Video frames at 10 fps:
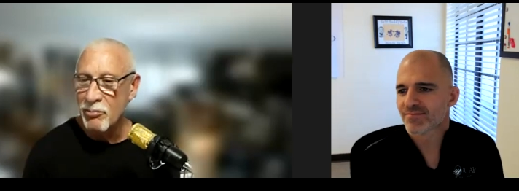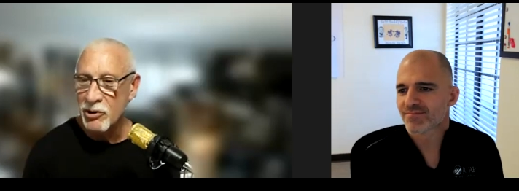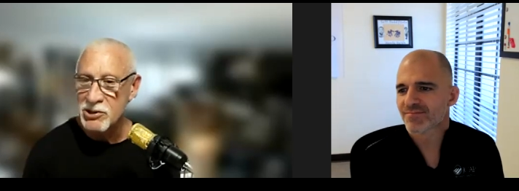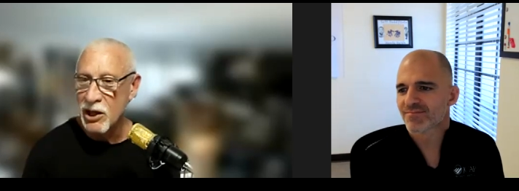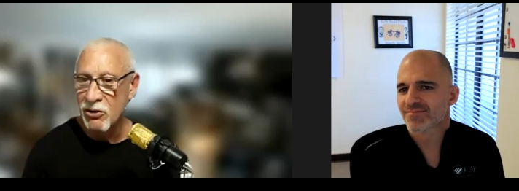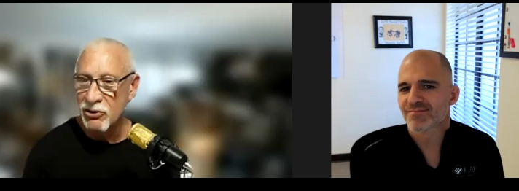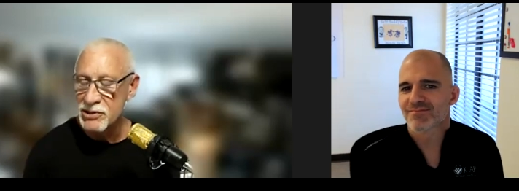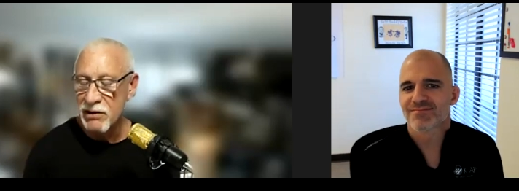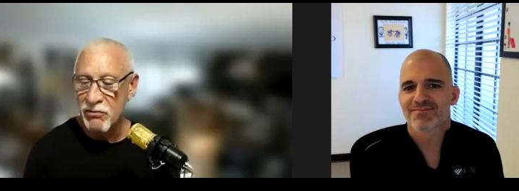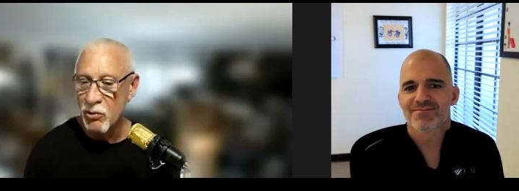Speaker 1: a bunch of a holes
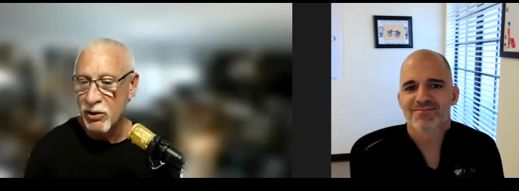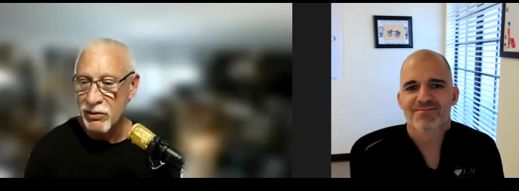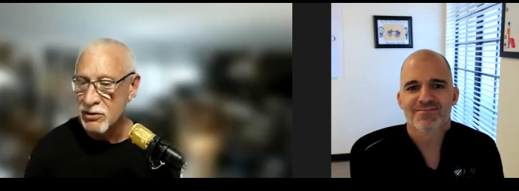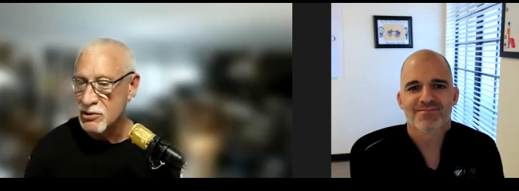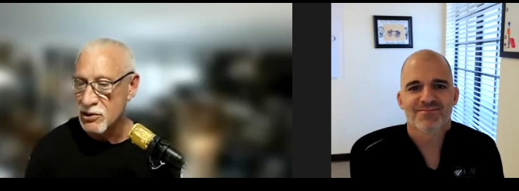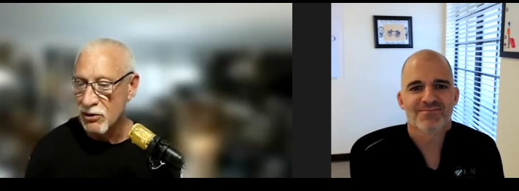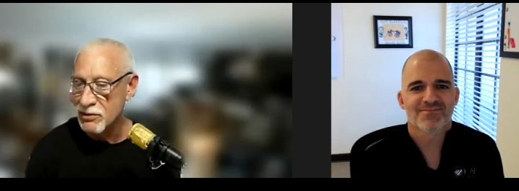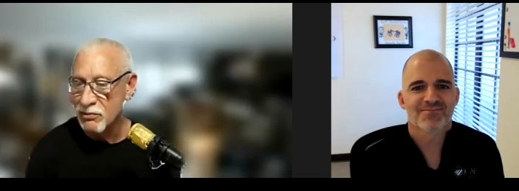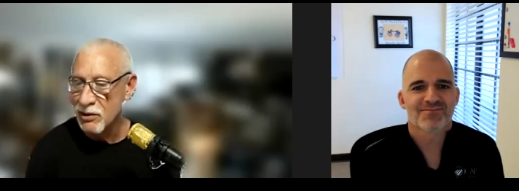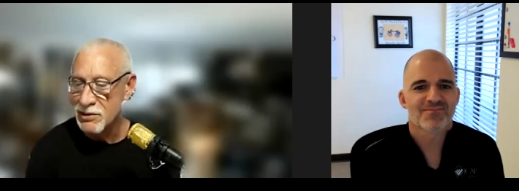everywhere. Then you start to
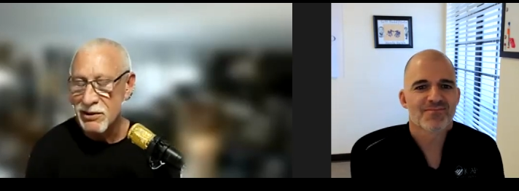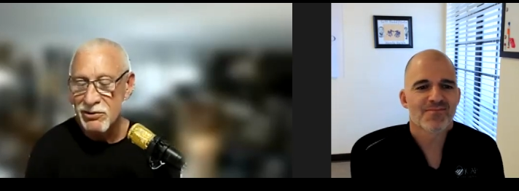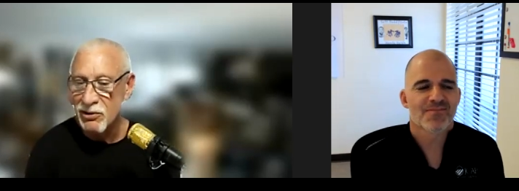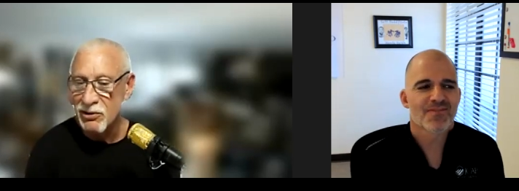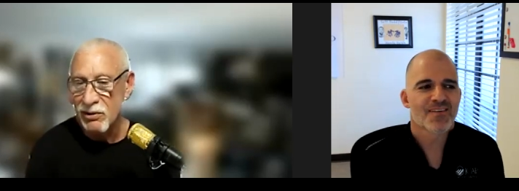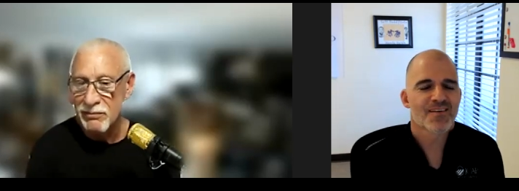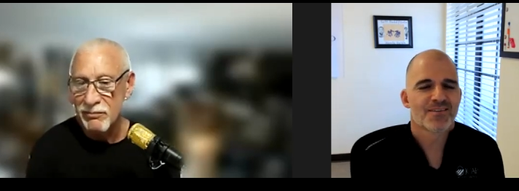realize, oh, you know what,